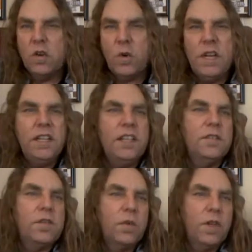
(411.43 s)
Green
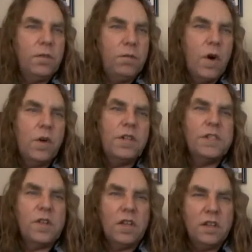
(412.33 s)
gives a real
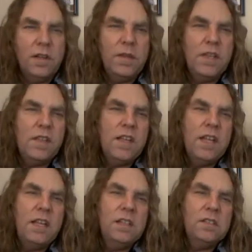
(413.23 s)
focus on living
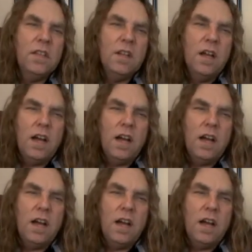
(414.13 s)
things.